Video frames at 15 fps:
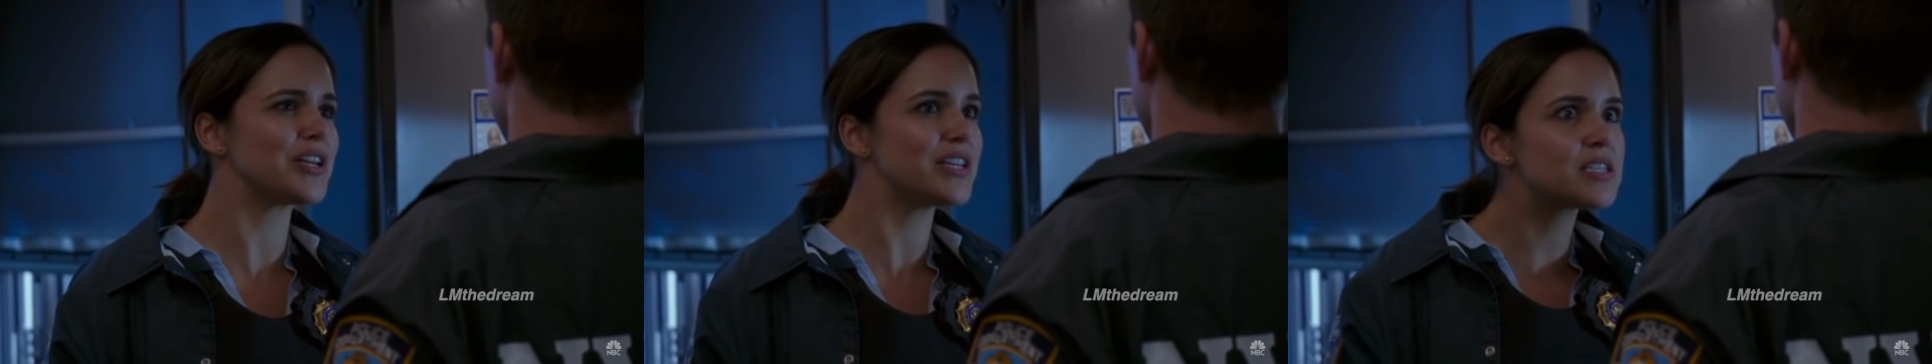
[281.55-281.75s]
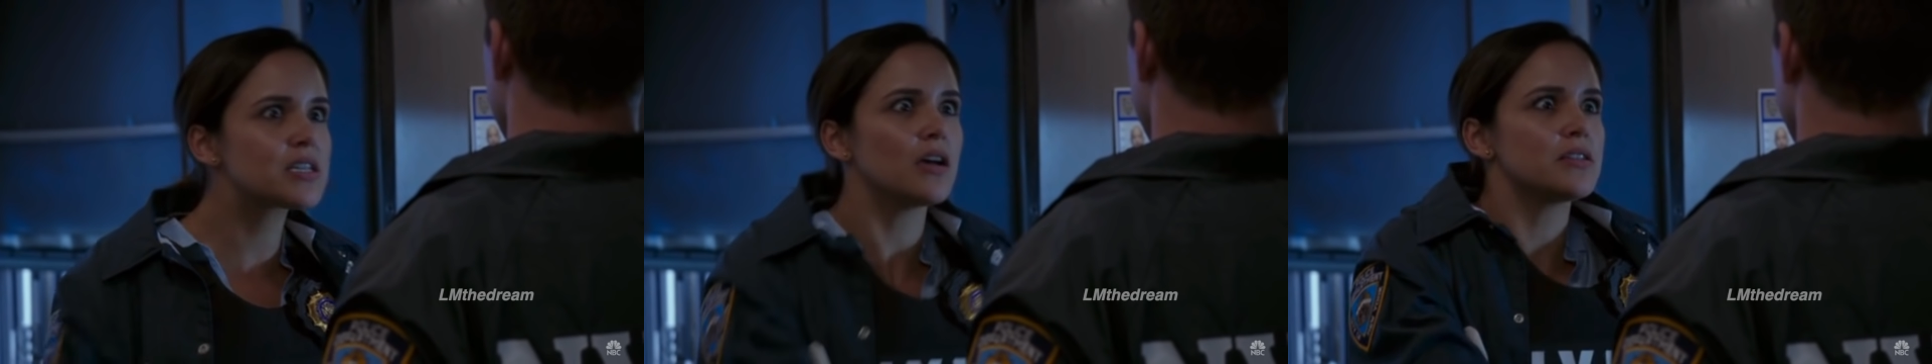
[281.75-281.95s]

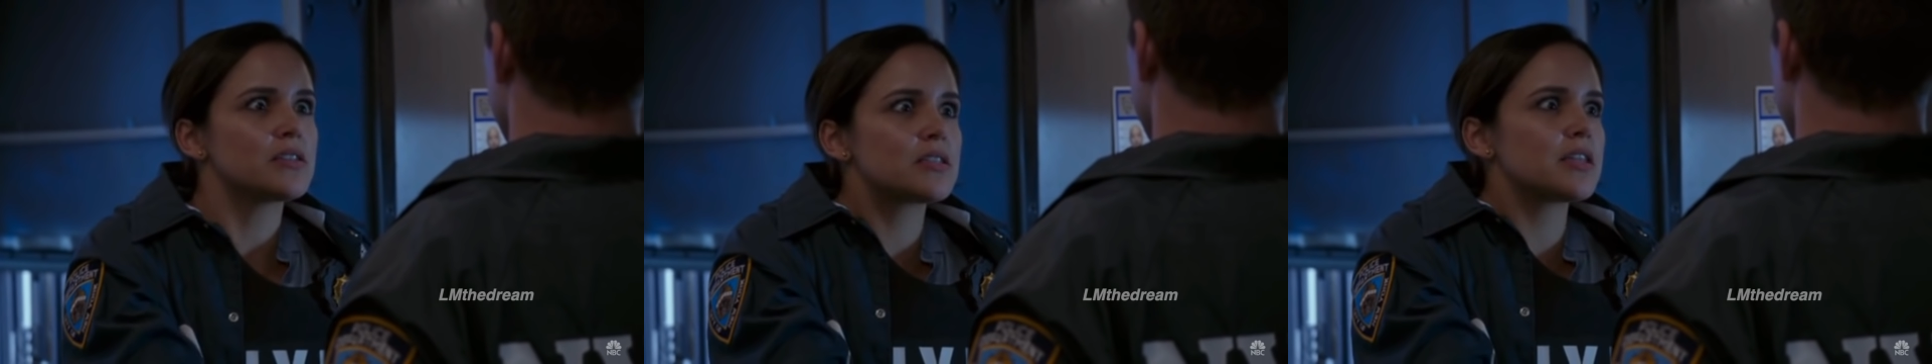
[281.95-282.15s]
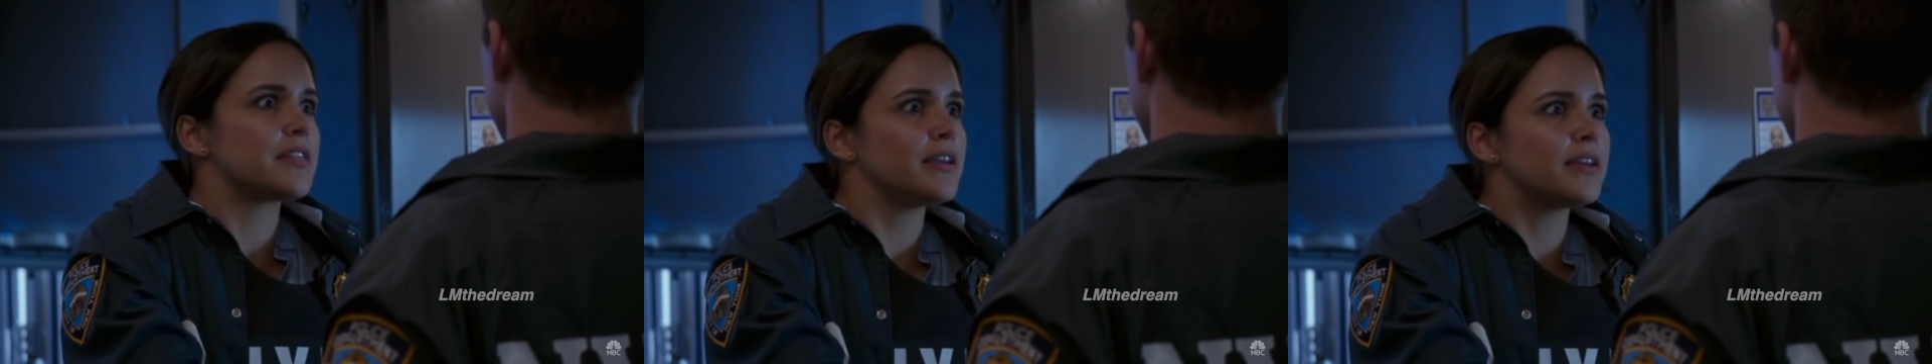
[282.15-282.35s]
He's
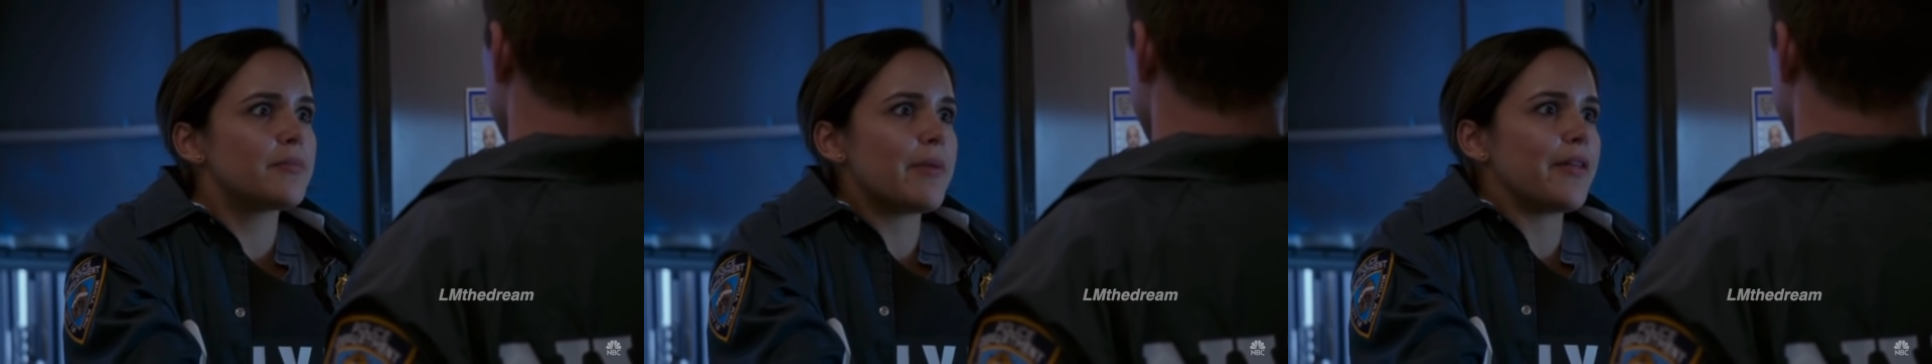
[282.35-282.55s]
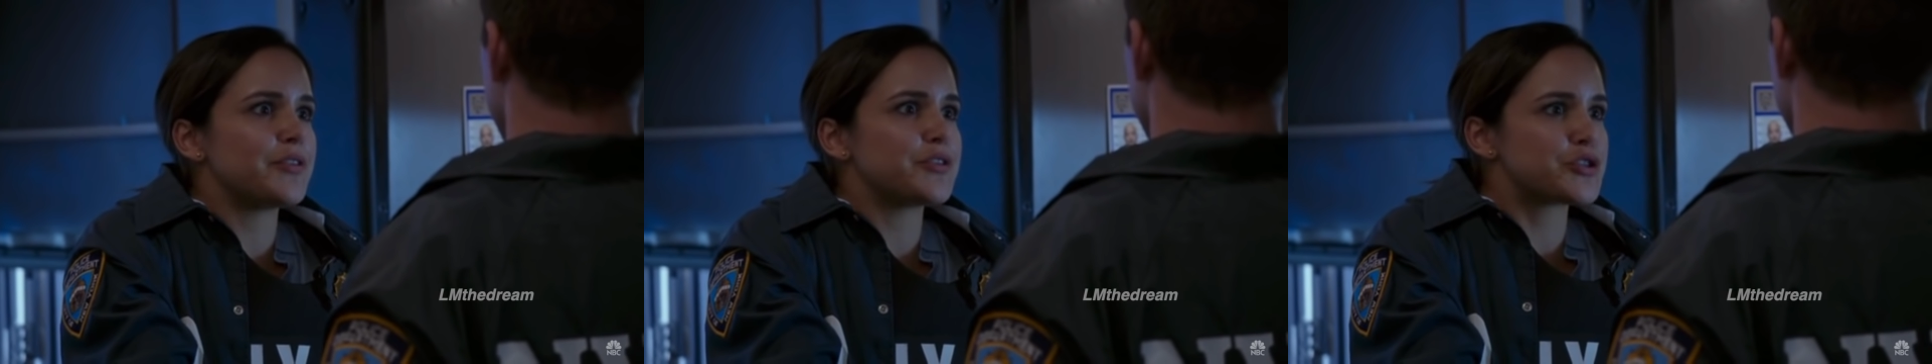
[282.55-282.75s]
guns to think
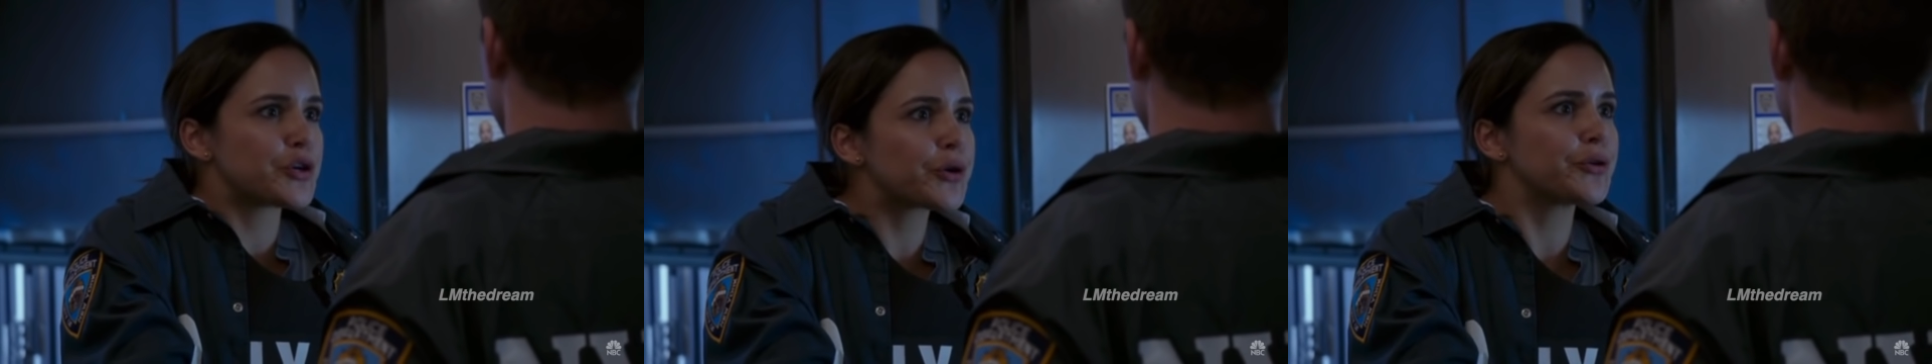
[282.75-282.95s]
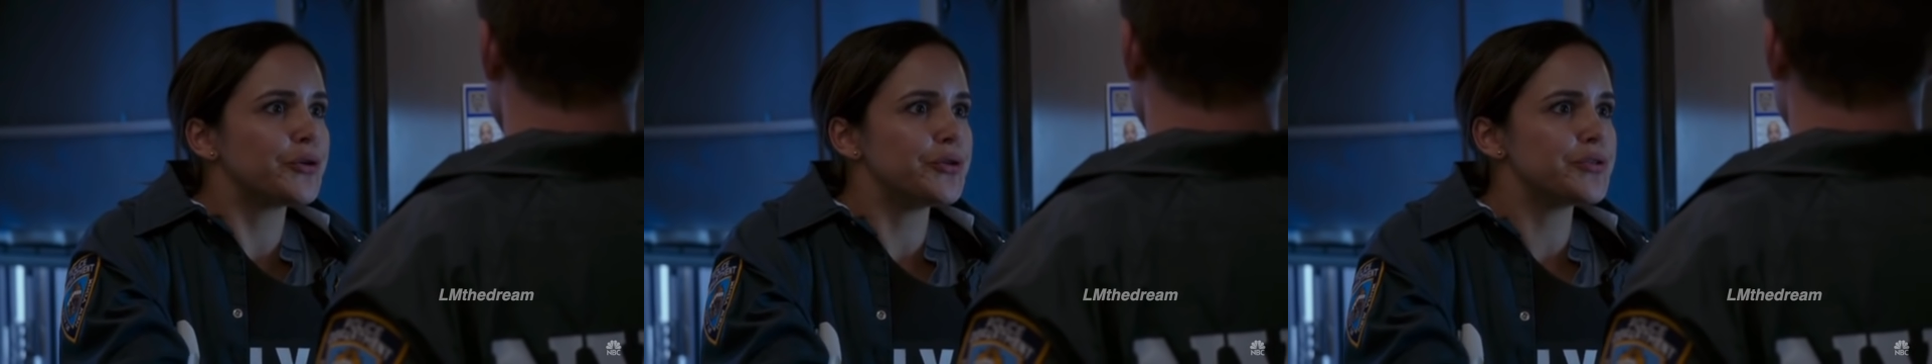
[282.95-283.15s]
about the
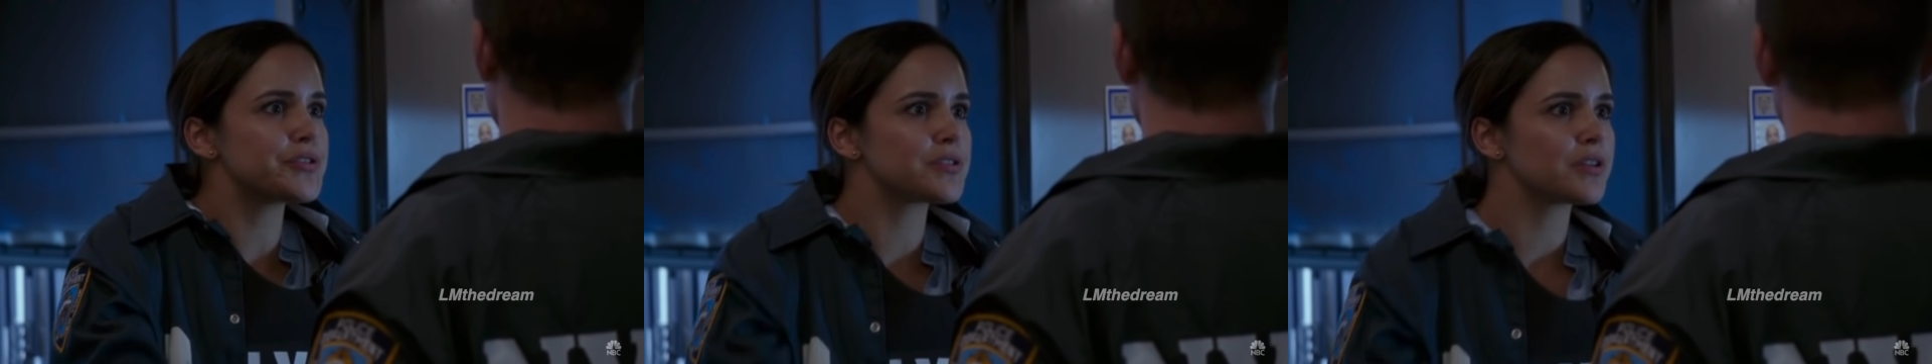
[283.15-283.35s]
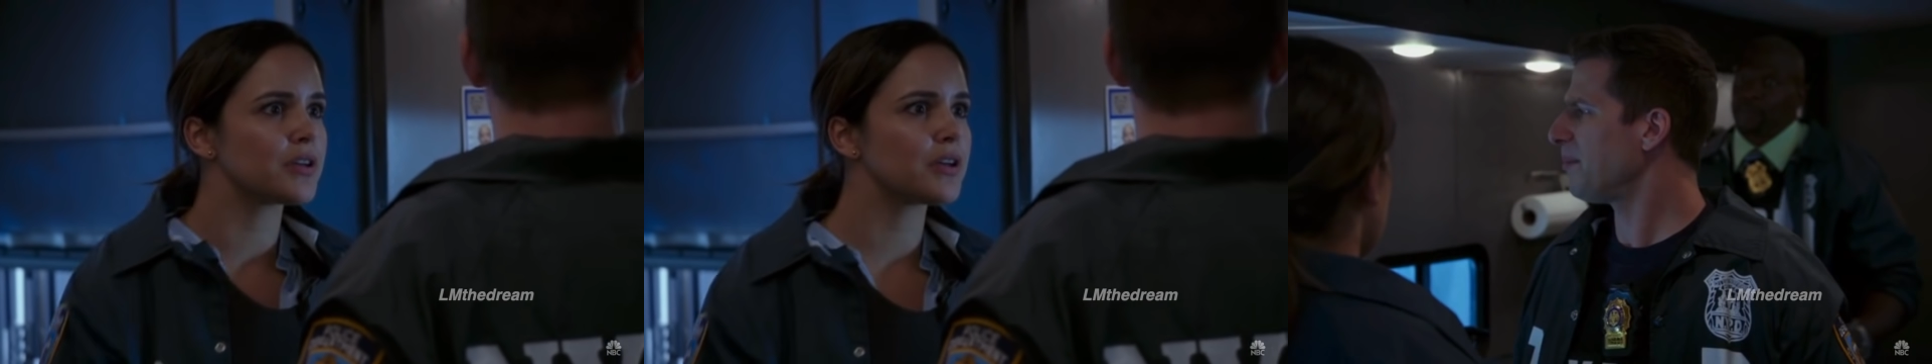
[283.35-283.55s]

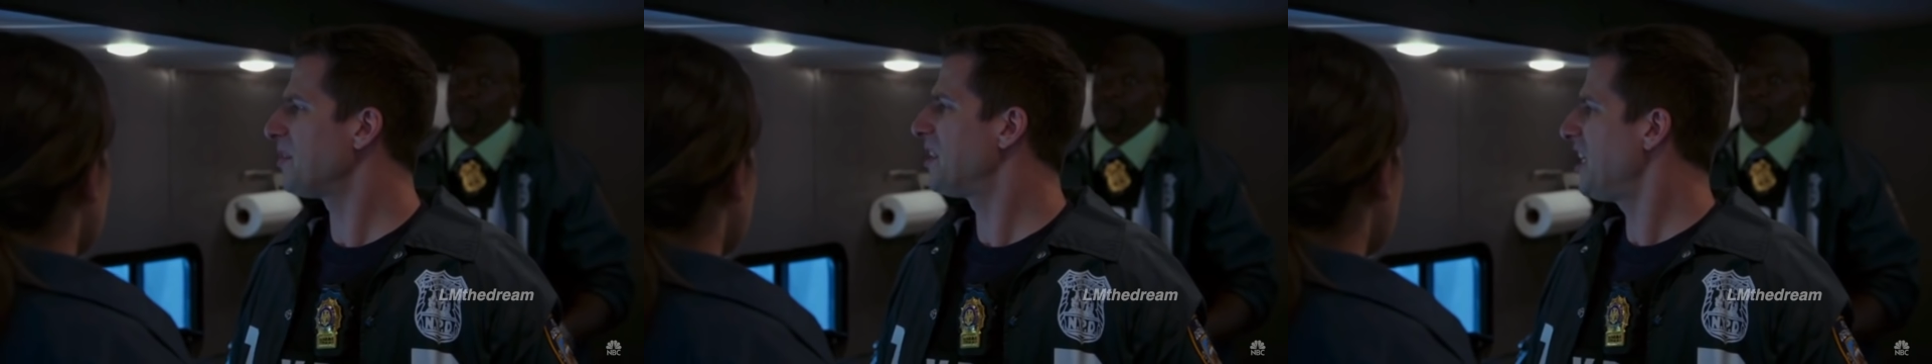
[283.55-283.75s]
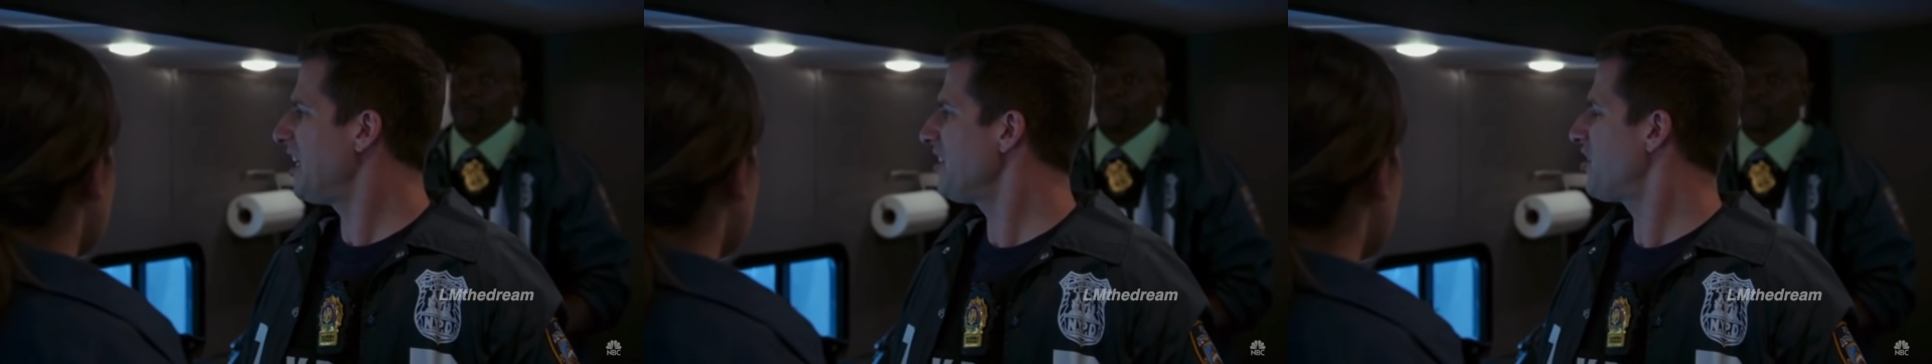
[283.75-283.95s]
turtles. Yeah,
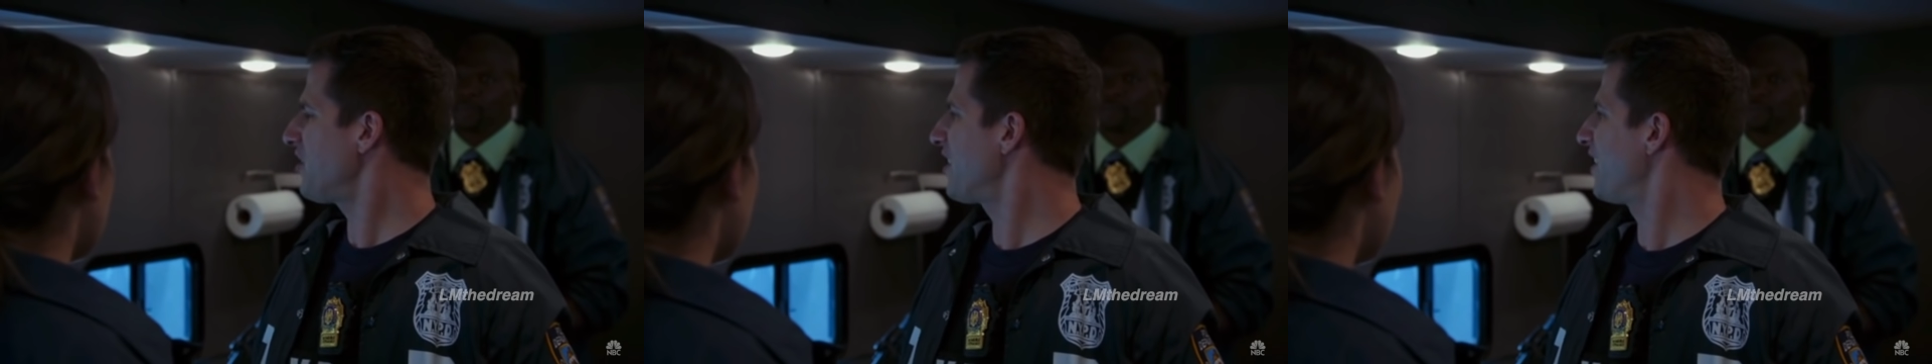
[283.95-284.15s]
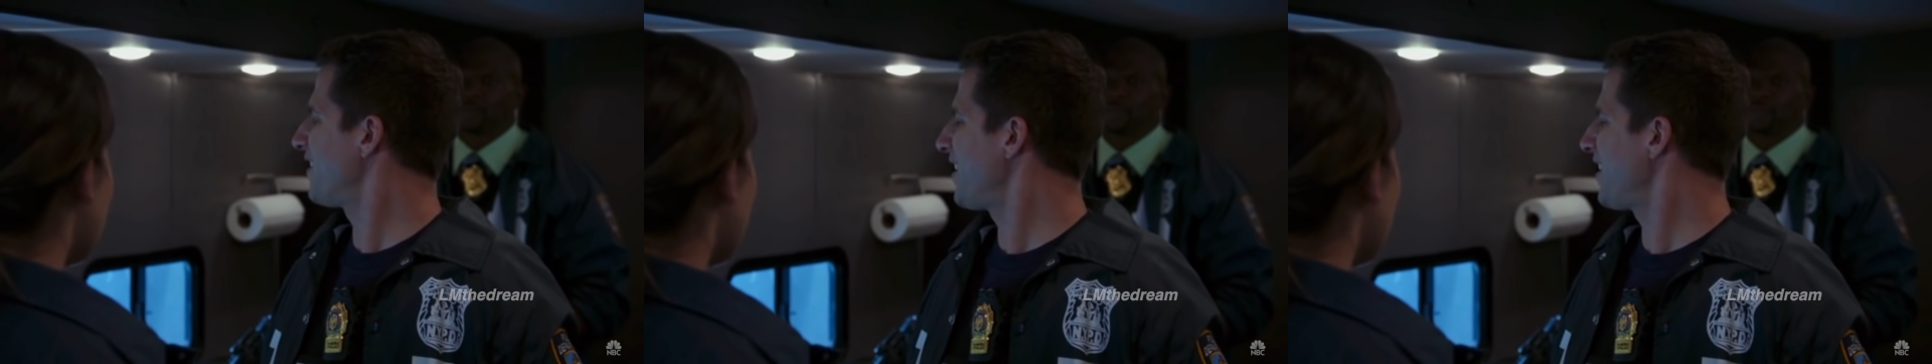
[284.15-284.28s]
I'm guns to